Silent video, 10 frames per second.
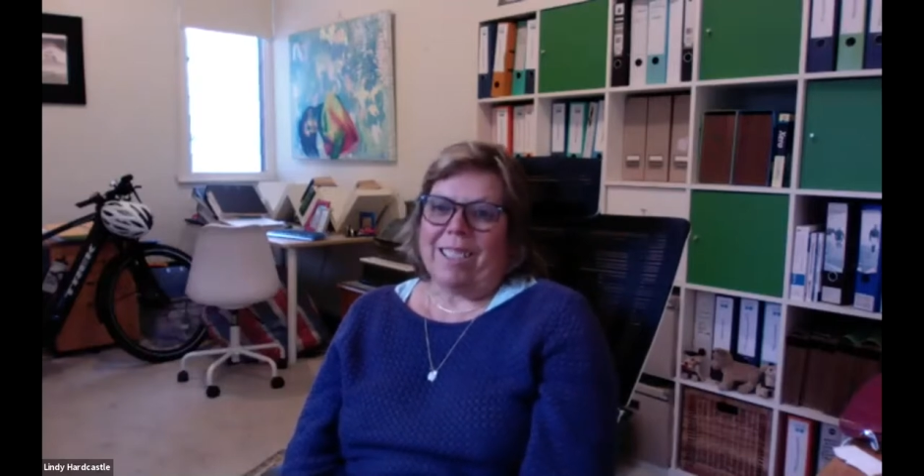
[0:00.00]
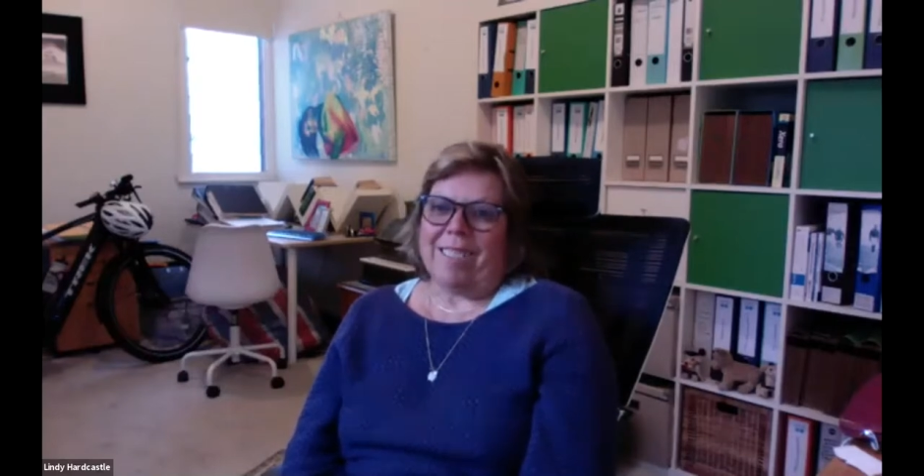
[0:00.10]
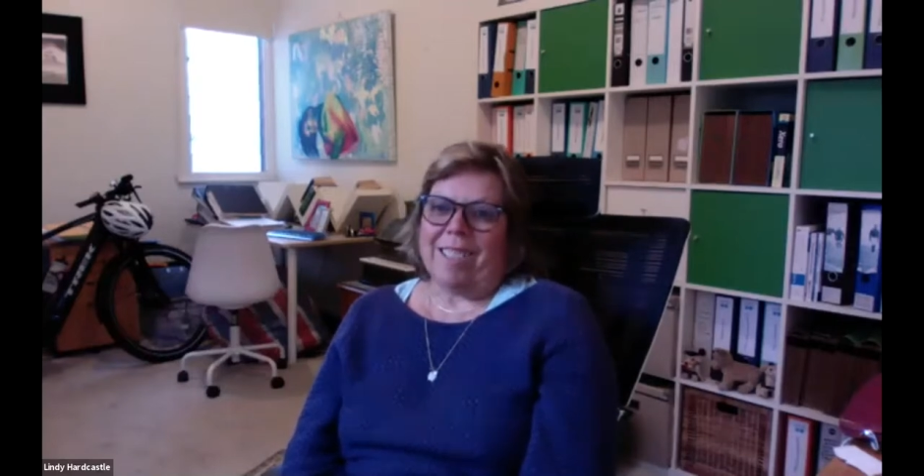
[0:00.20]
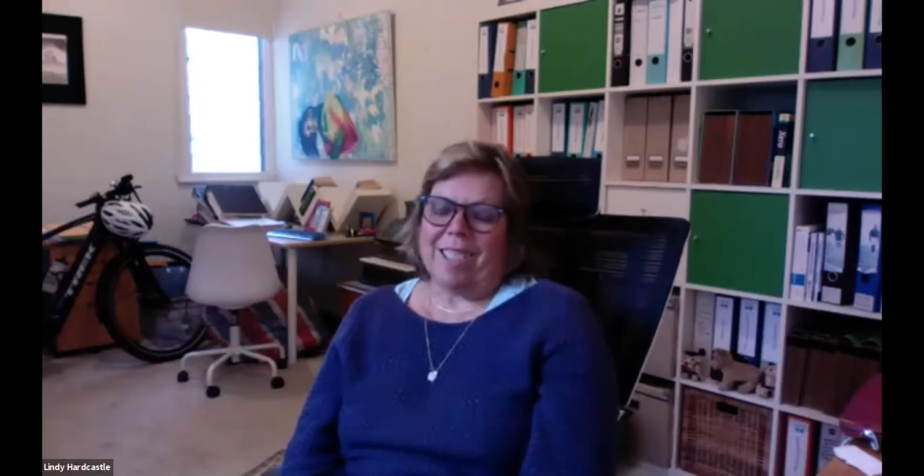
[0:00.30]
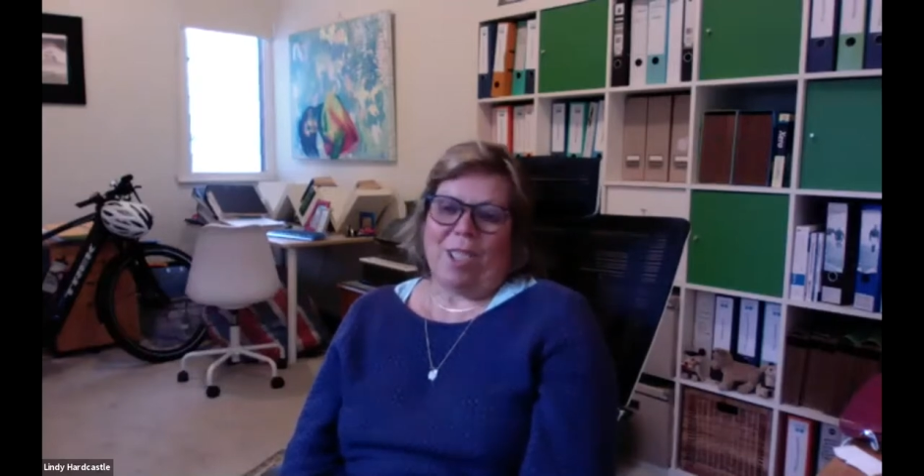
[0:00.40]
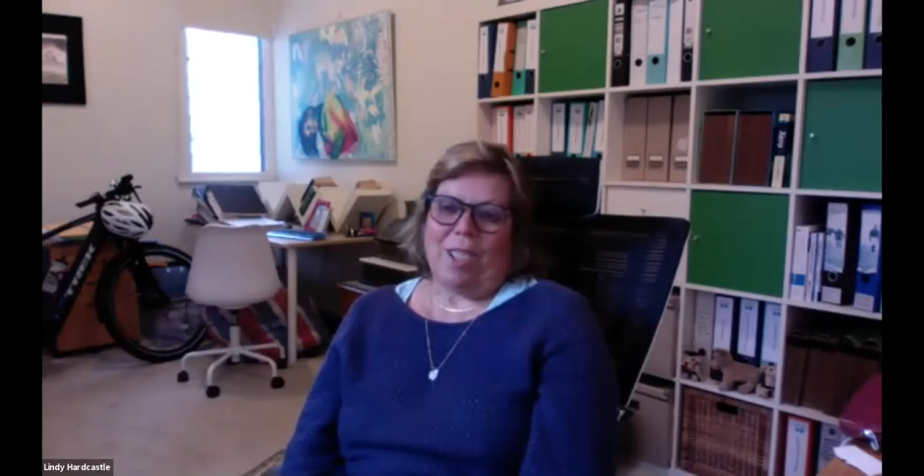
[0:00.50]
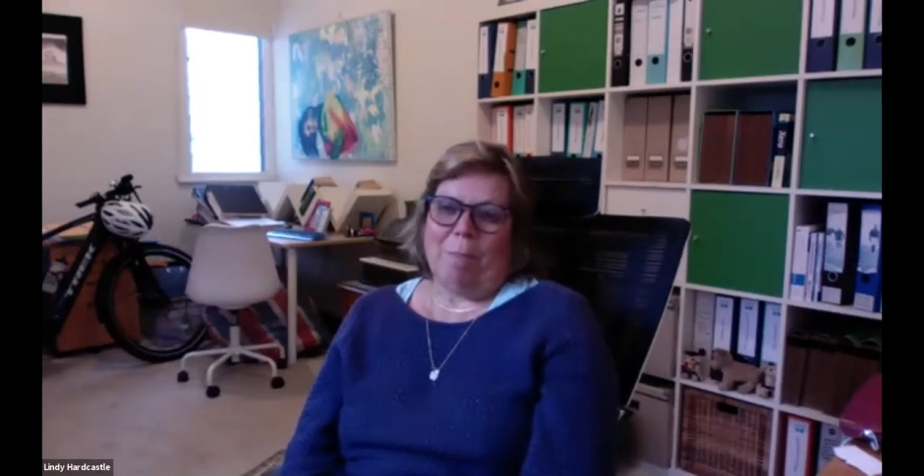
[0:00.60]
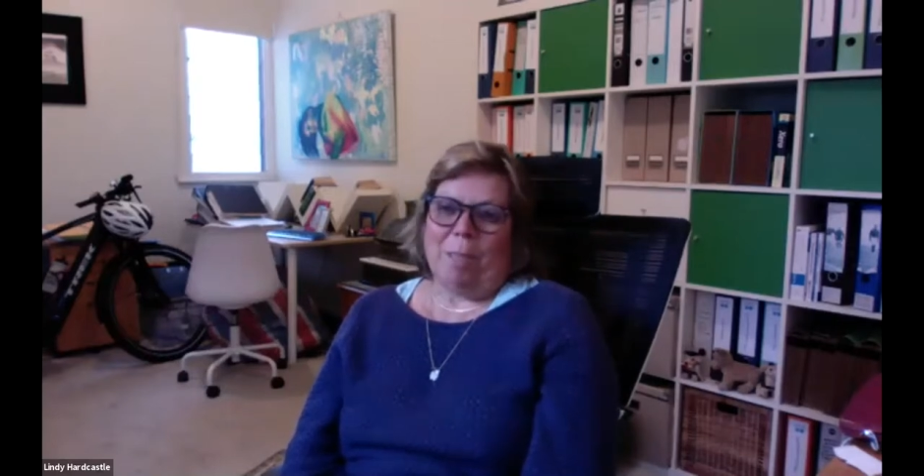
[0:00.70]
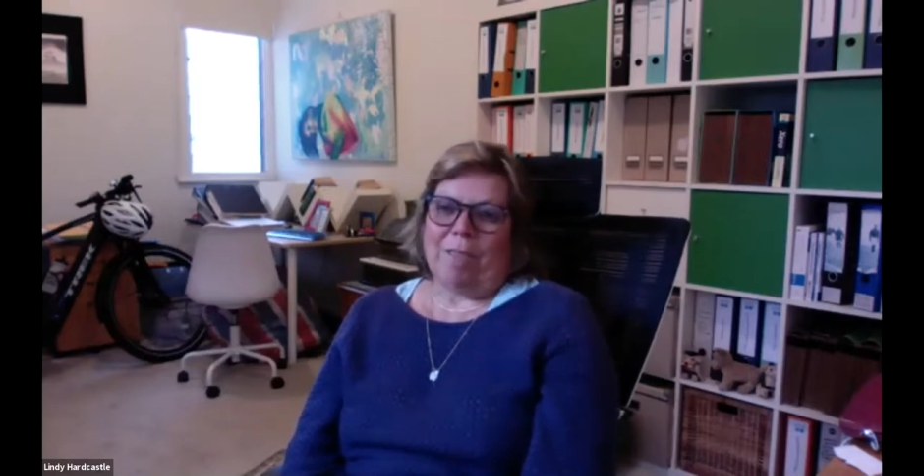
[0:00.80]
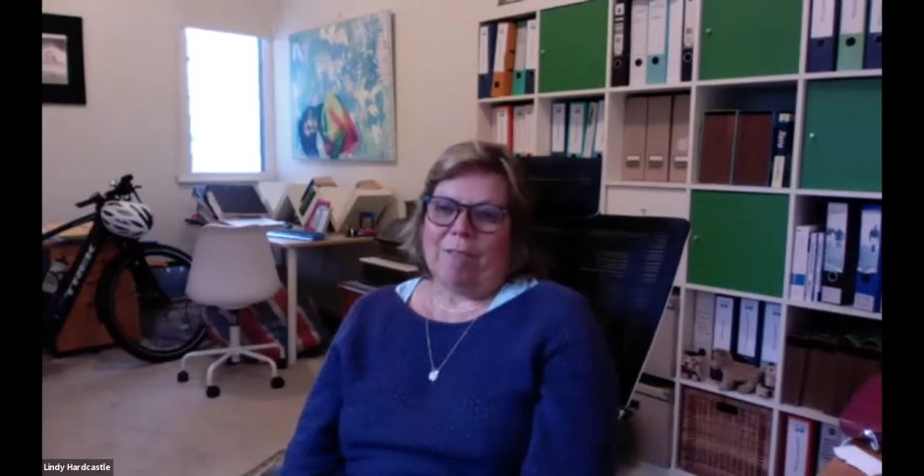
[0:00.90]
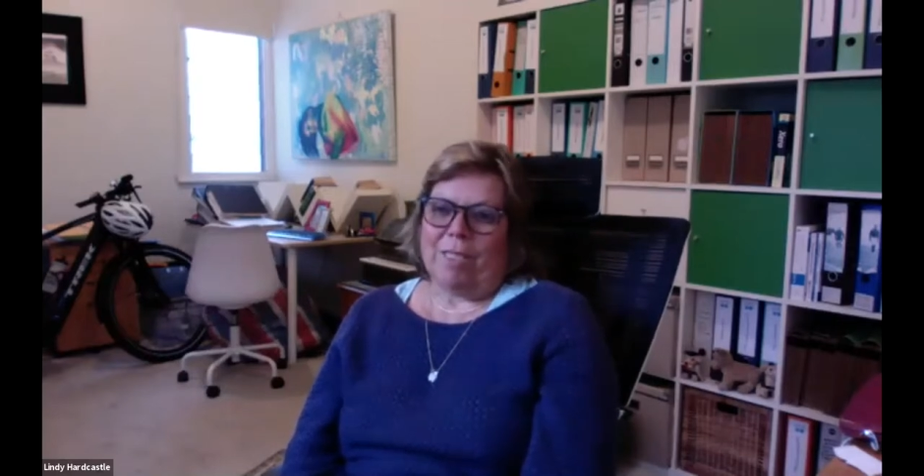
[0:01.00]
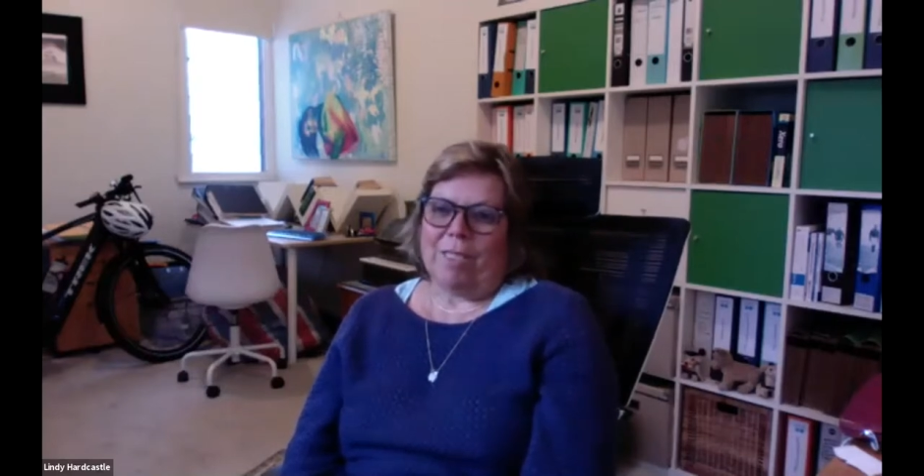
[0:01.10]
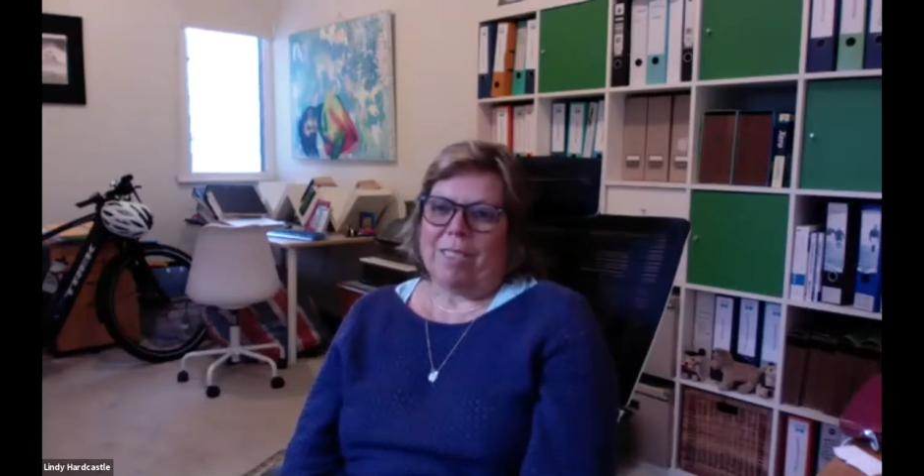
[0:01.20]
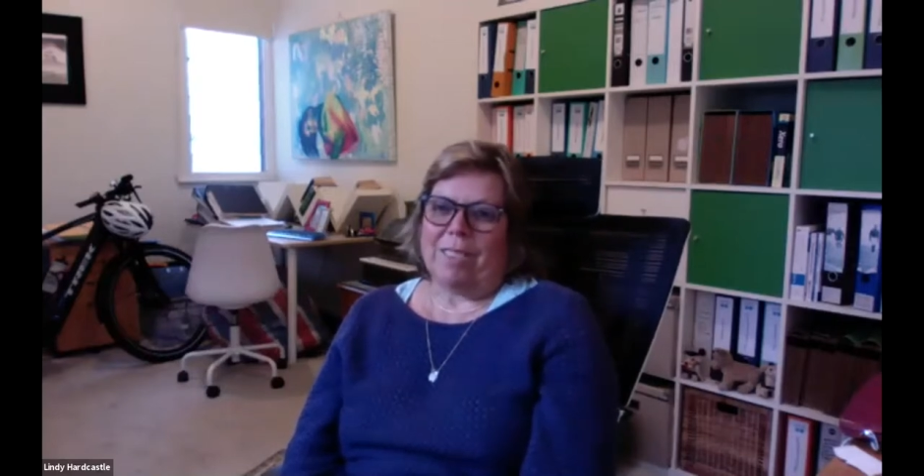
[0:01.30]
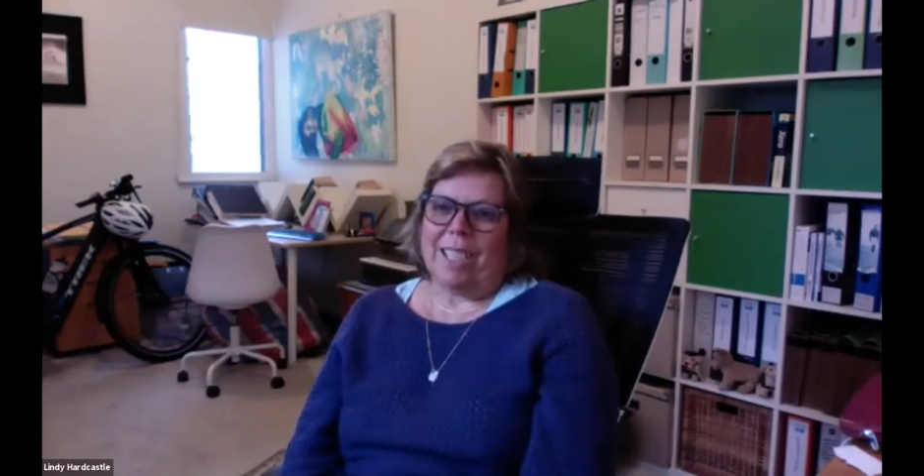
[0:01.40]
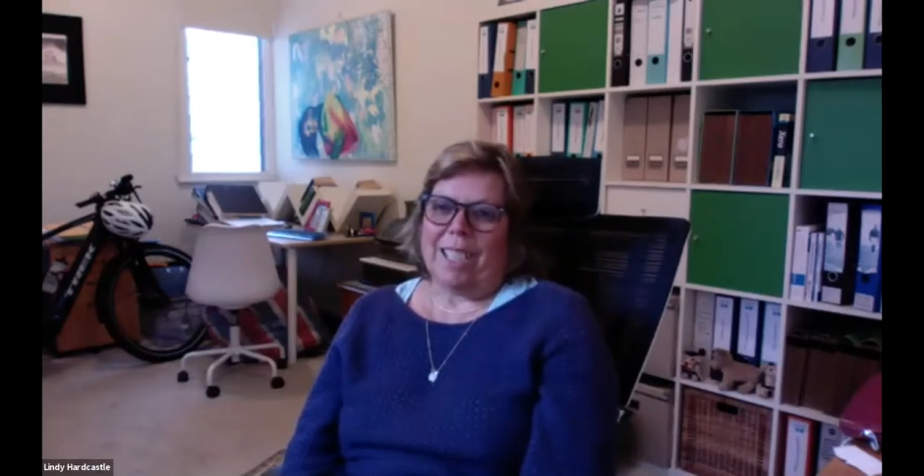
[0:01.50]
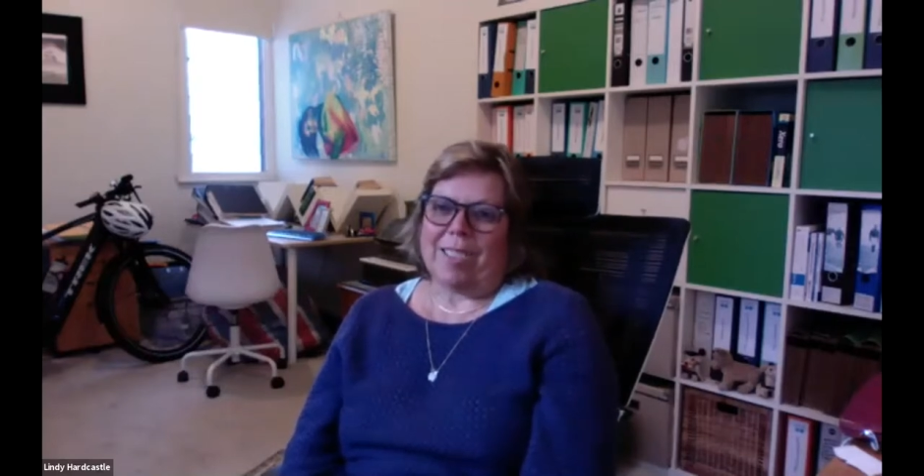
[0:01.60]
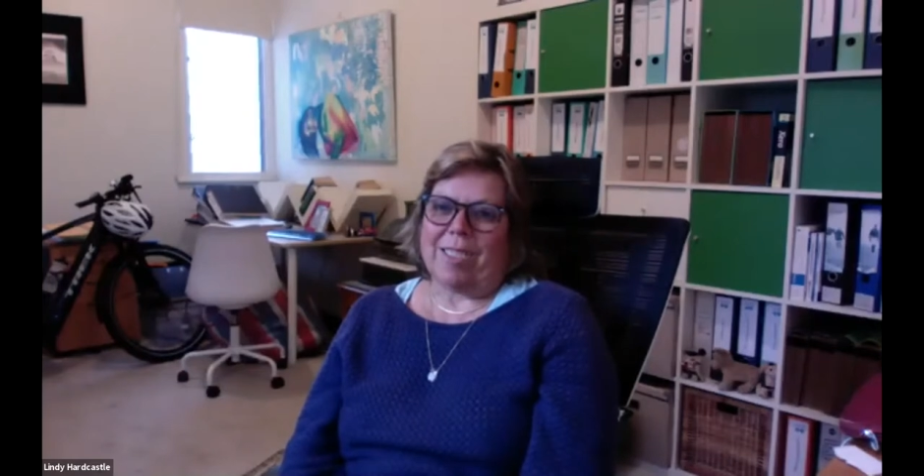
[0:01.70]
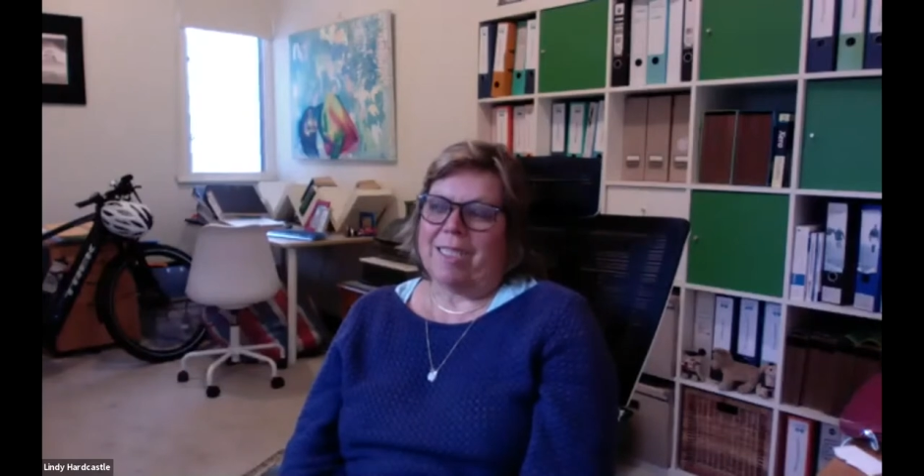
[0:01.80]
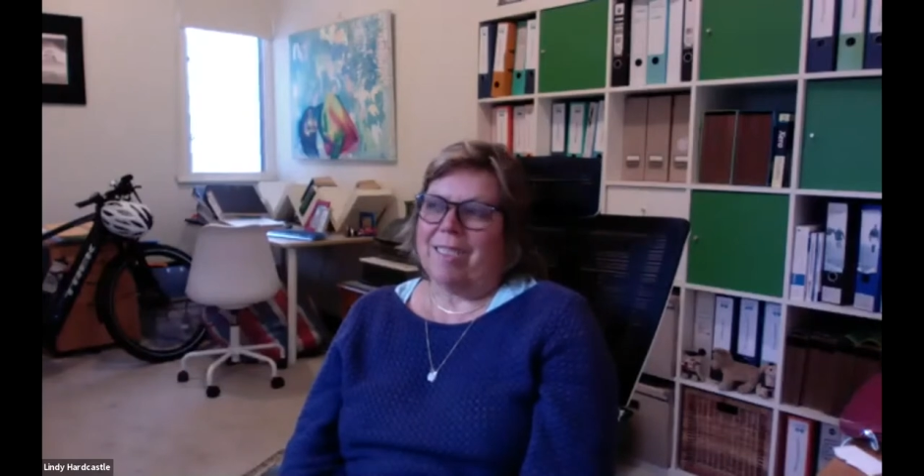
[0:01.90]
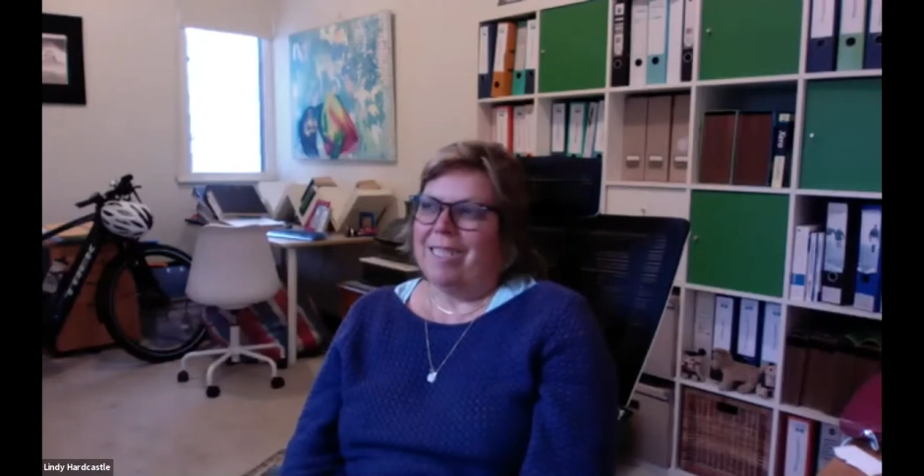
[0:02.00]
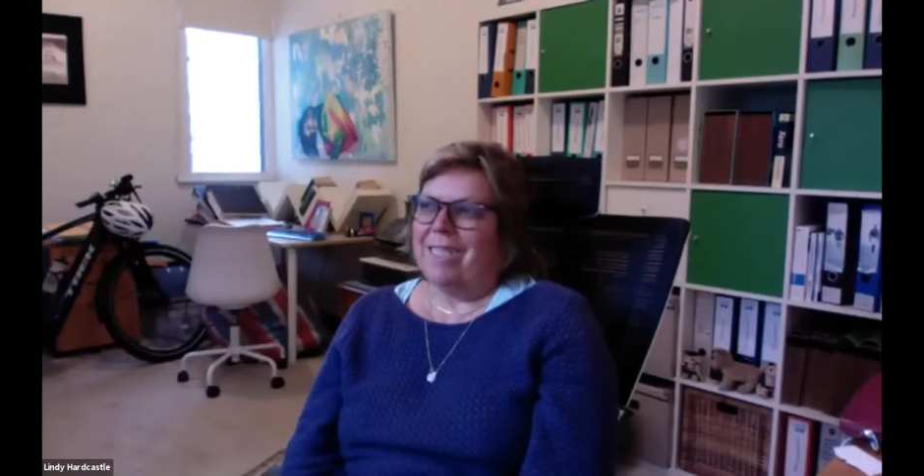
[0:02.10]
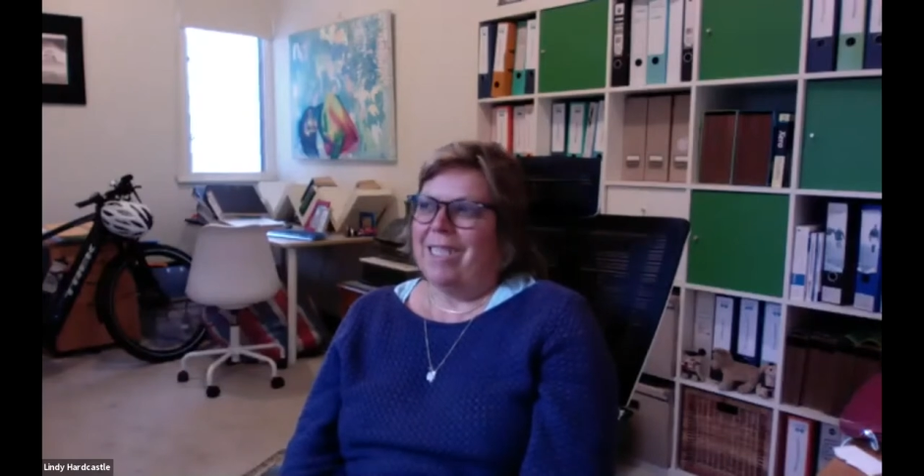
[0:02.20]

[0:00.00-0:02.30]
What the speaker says: and achievement for actually,